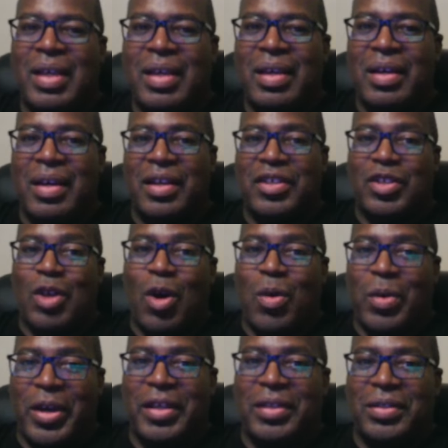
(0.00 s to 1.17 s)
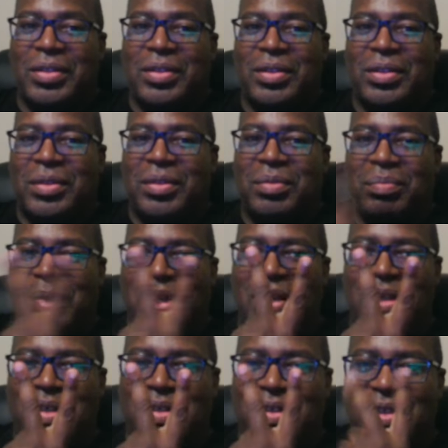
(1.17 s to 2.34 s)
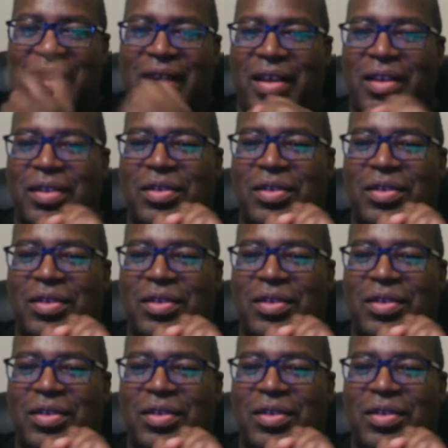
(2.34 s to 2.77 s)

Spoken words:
And as always, peace and